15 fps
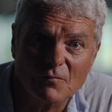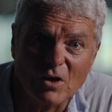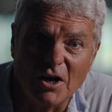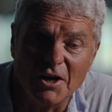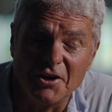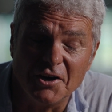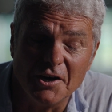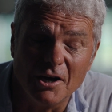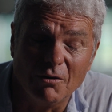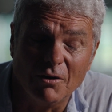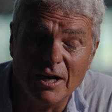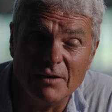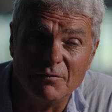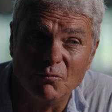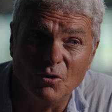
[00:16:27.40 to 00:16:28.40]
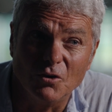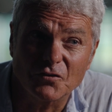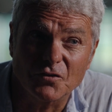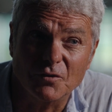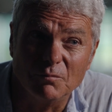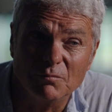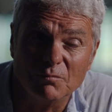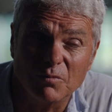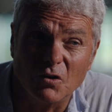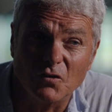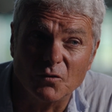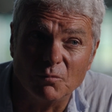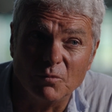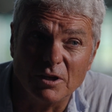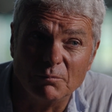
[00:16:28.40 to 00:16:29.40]
I don't know. I haven't watched them,
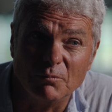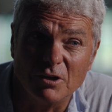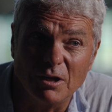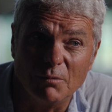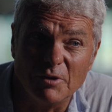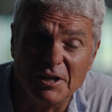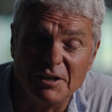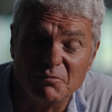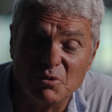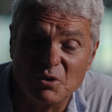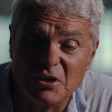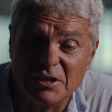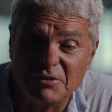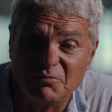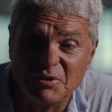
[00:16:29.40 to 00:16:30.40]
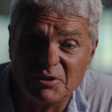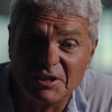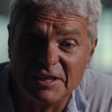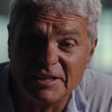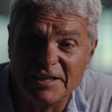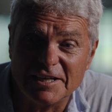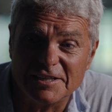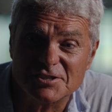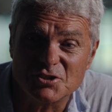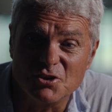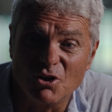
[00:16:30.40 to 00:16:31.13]
possibly. But, I mean, it's